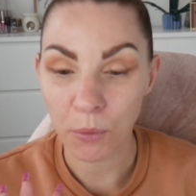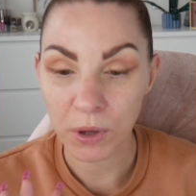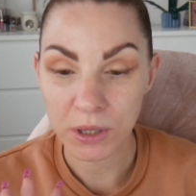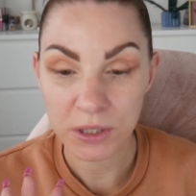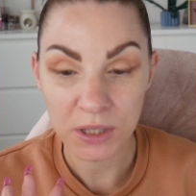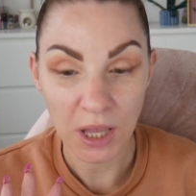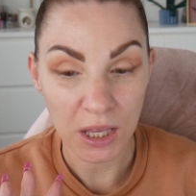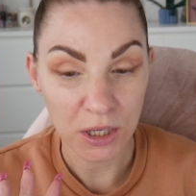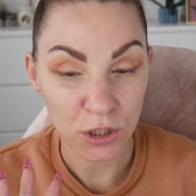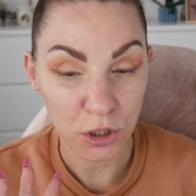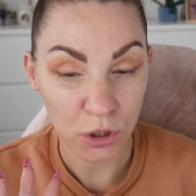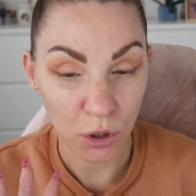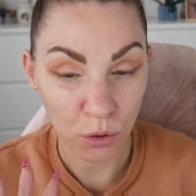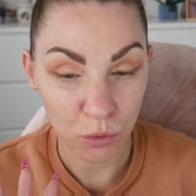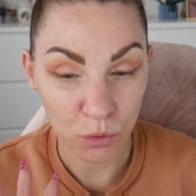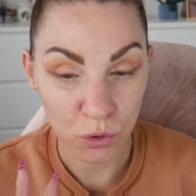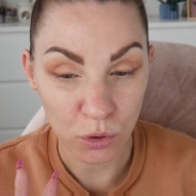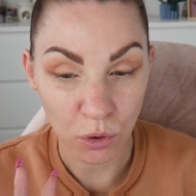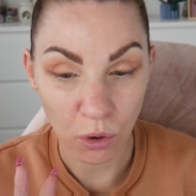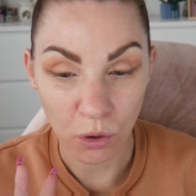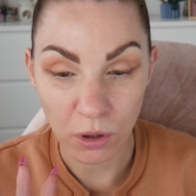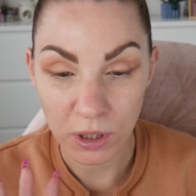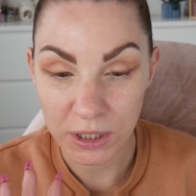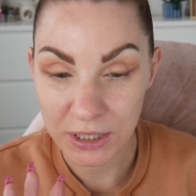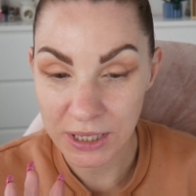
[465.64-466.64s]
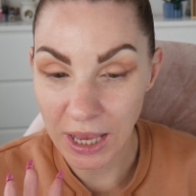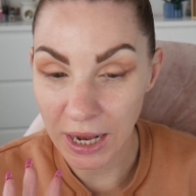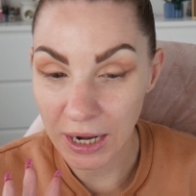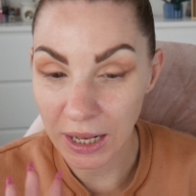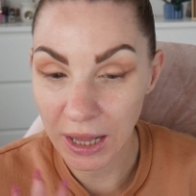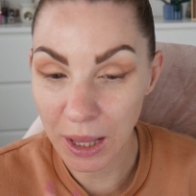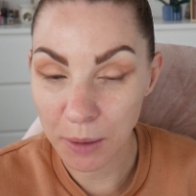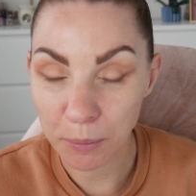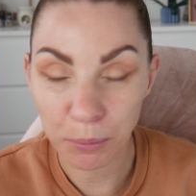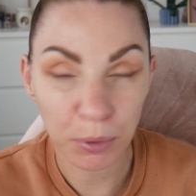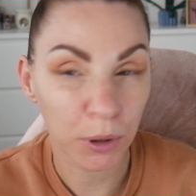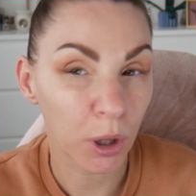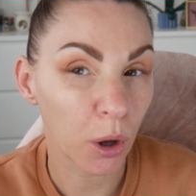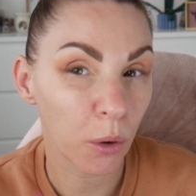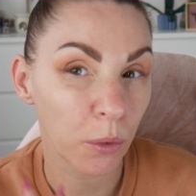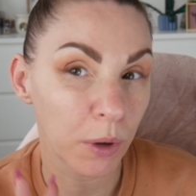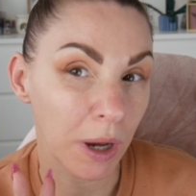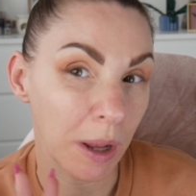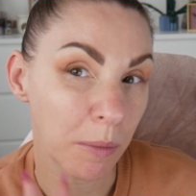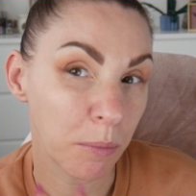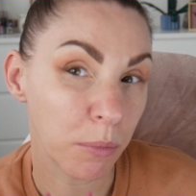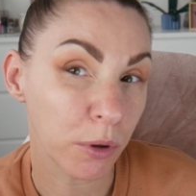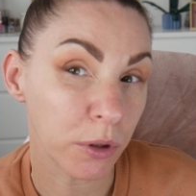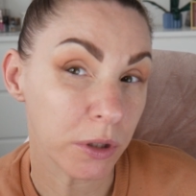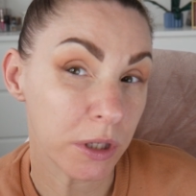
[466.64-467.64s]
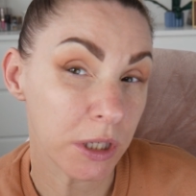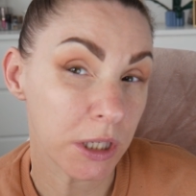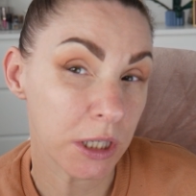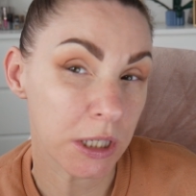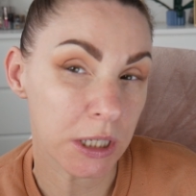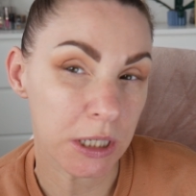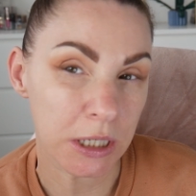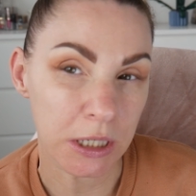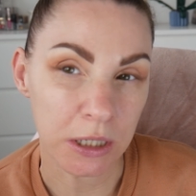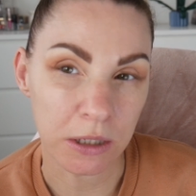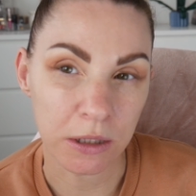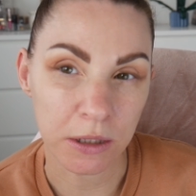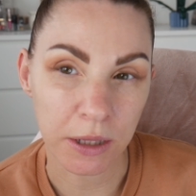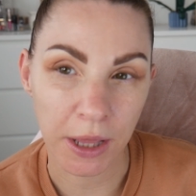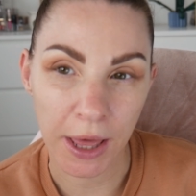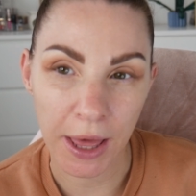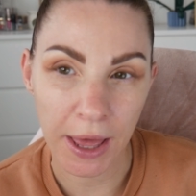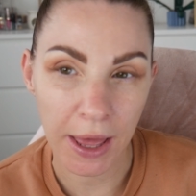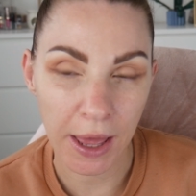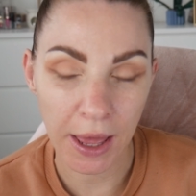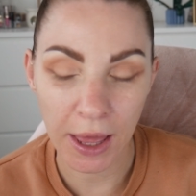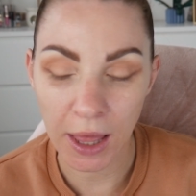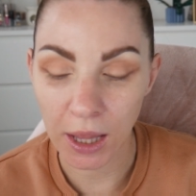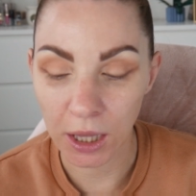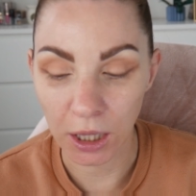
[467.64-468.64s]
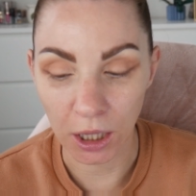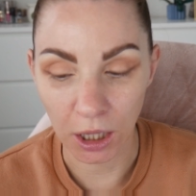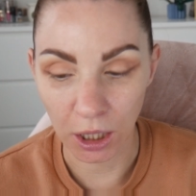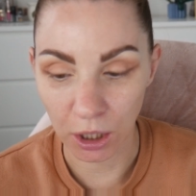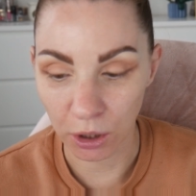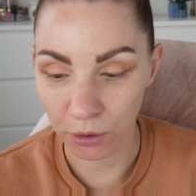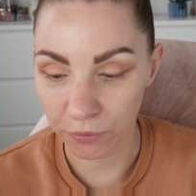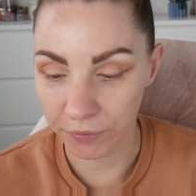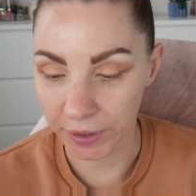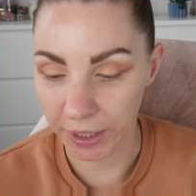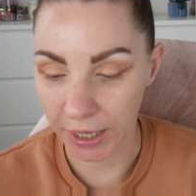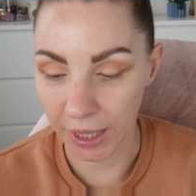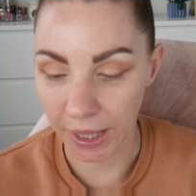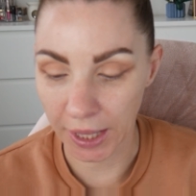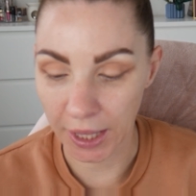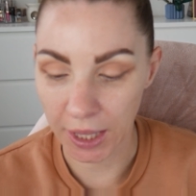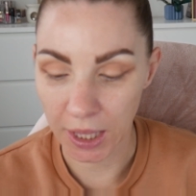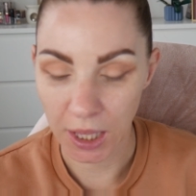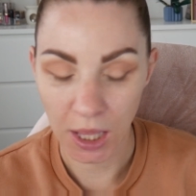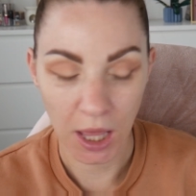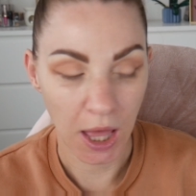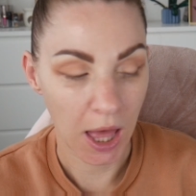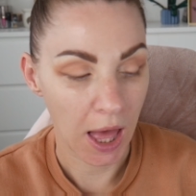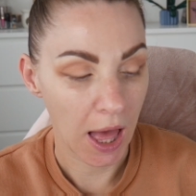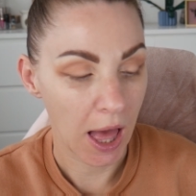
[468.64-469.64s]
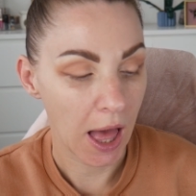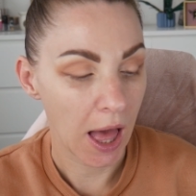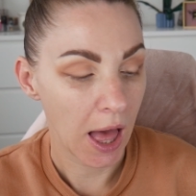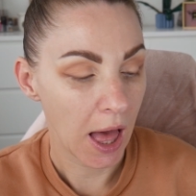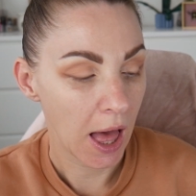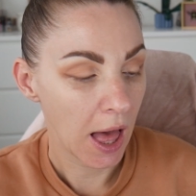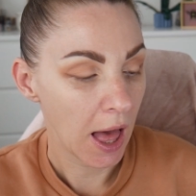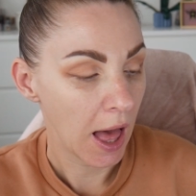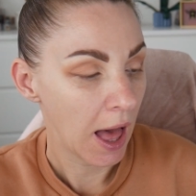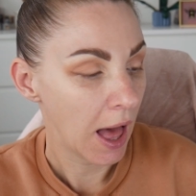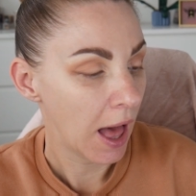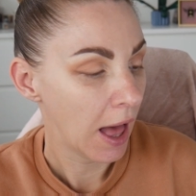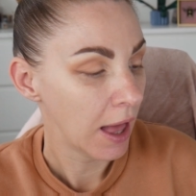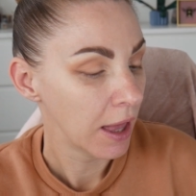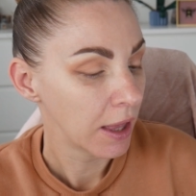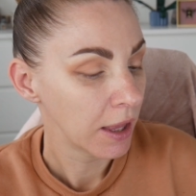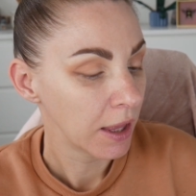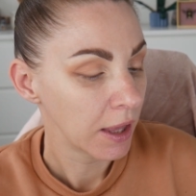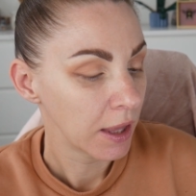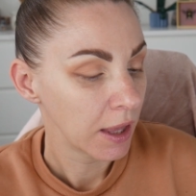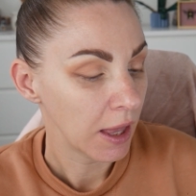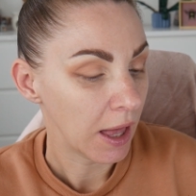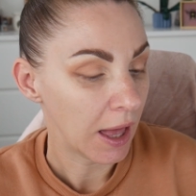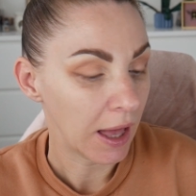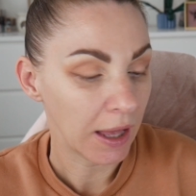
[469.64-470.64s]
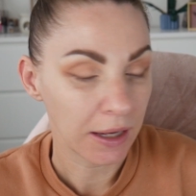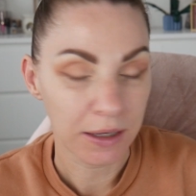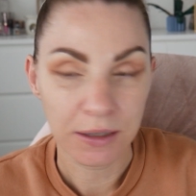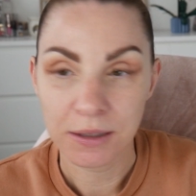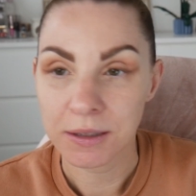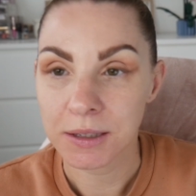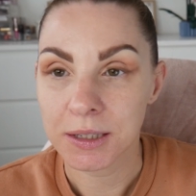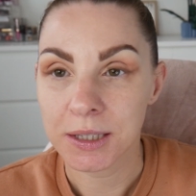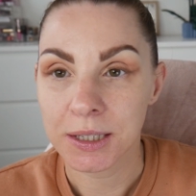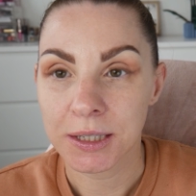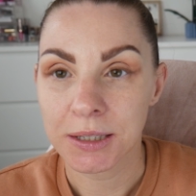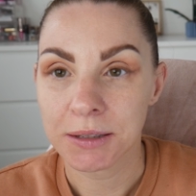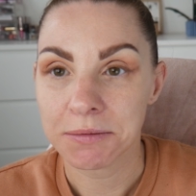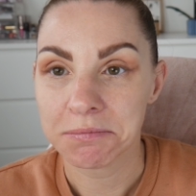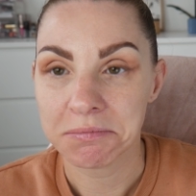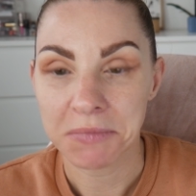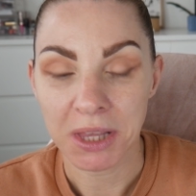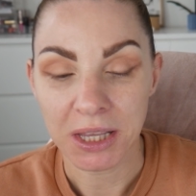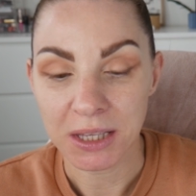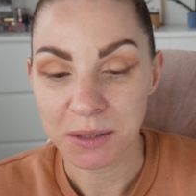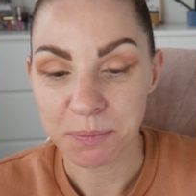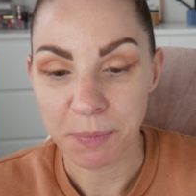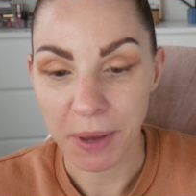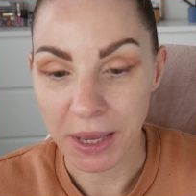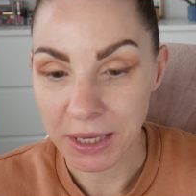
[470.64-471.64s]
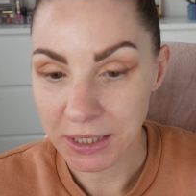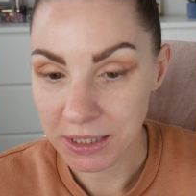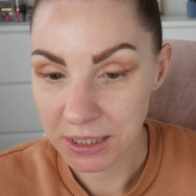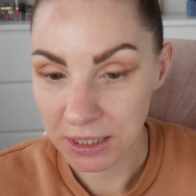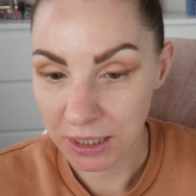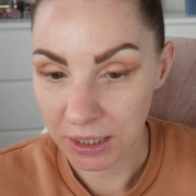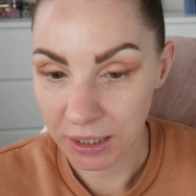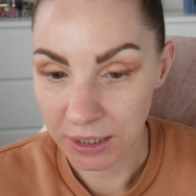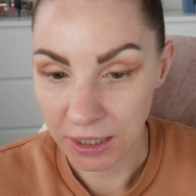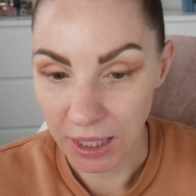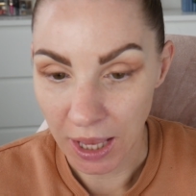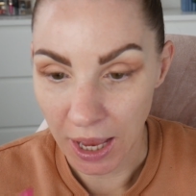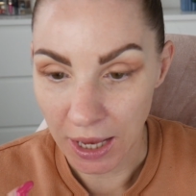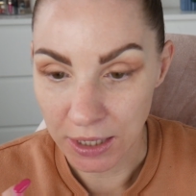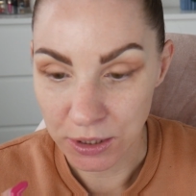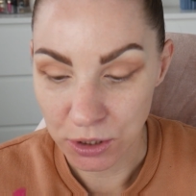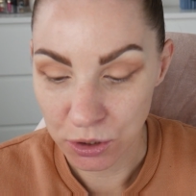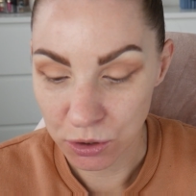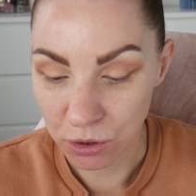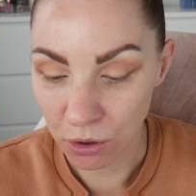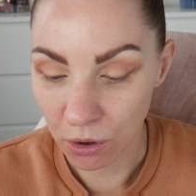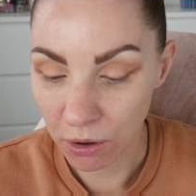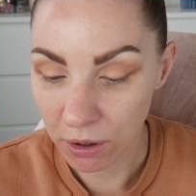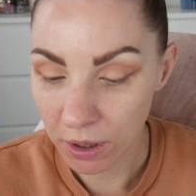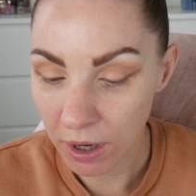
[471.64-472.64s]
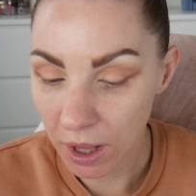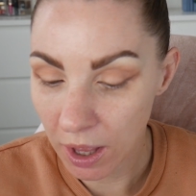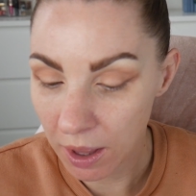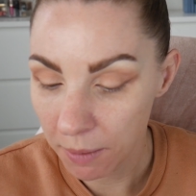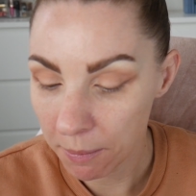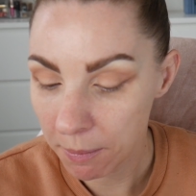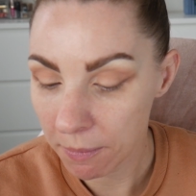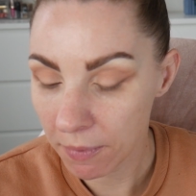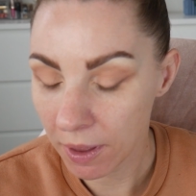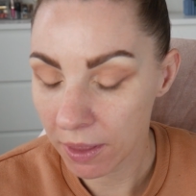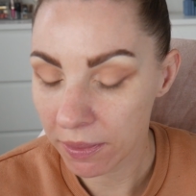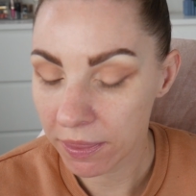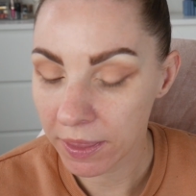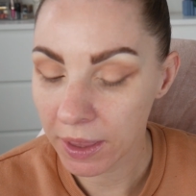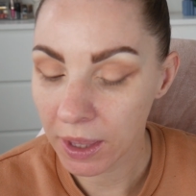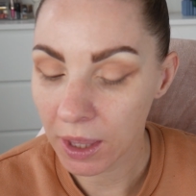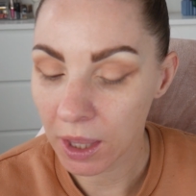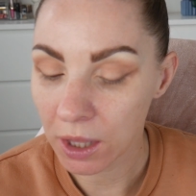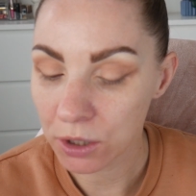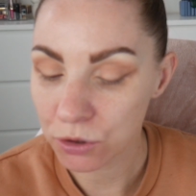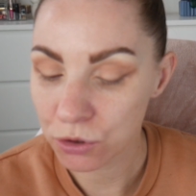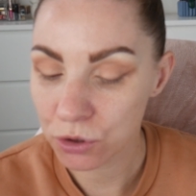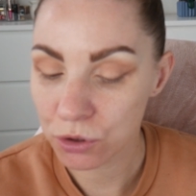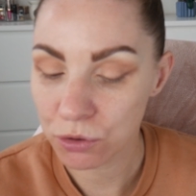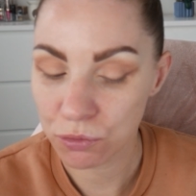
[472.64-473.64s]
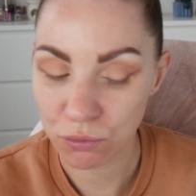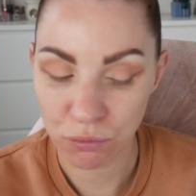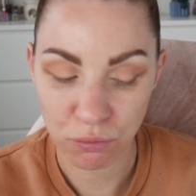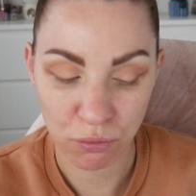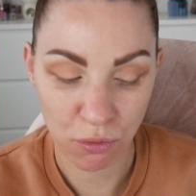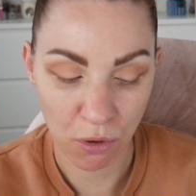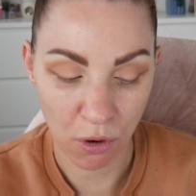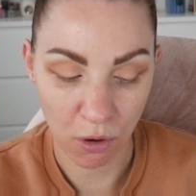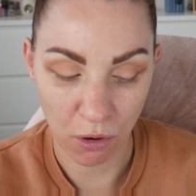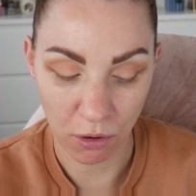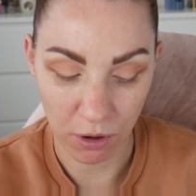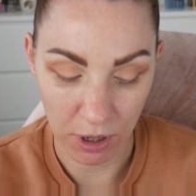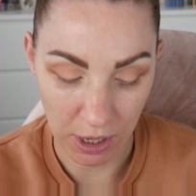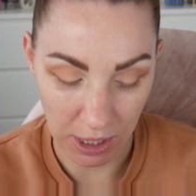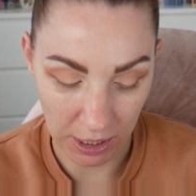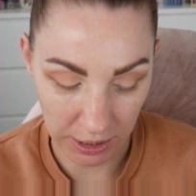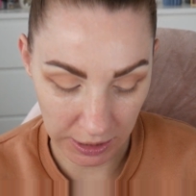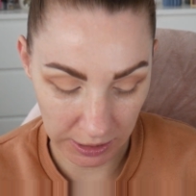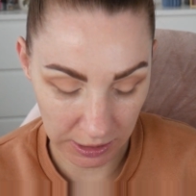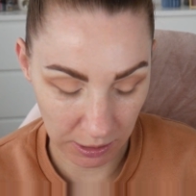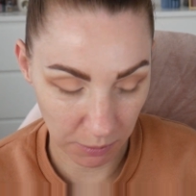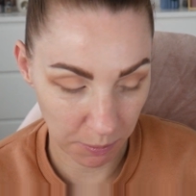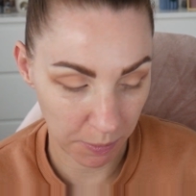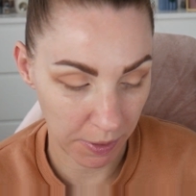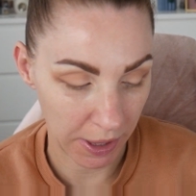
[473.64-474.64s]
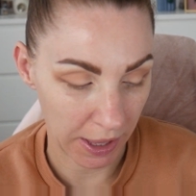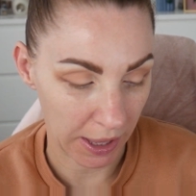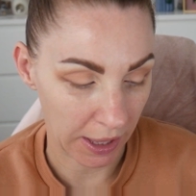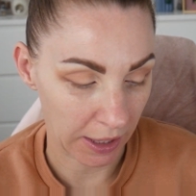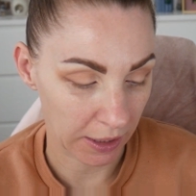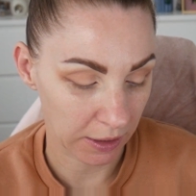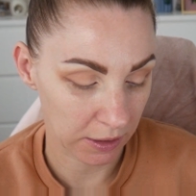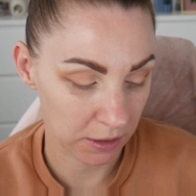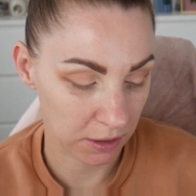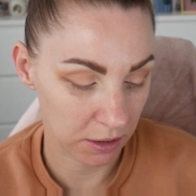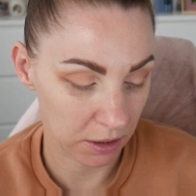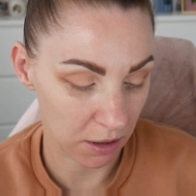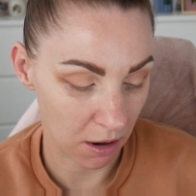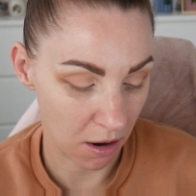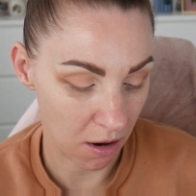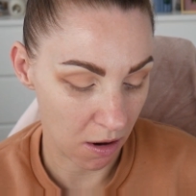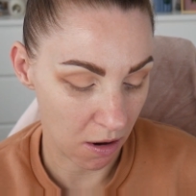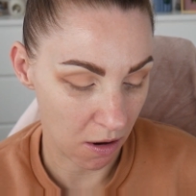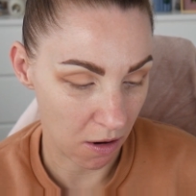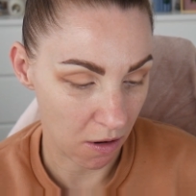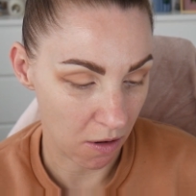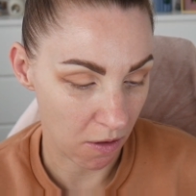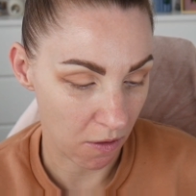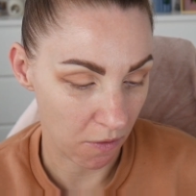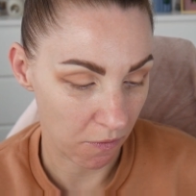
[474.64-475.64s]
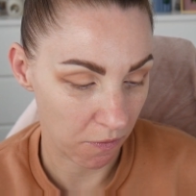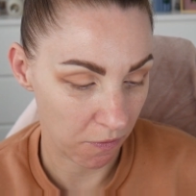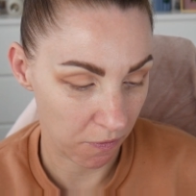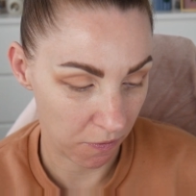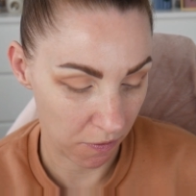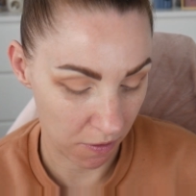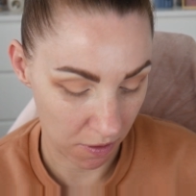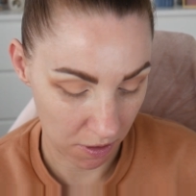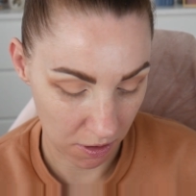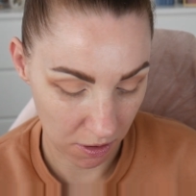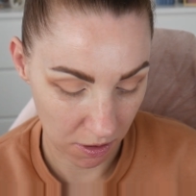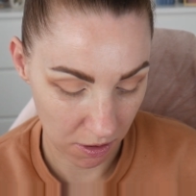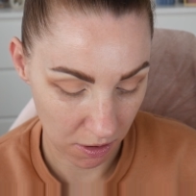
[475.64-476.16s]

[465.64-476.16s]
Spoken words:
wing's like so subtle, it's kind of like blown in but still there. Loving it. And it's basically the eyes done, and I think I'll just run a little bit of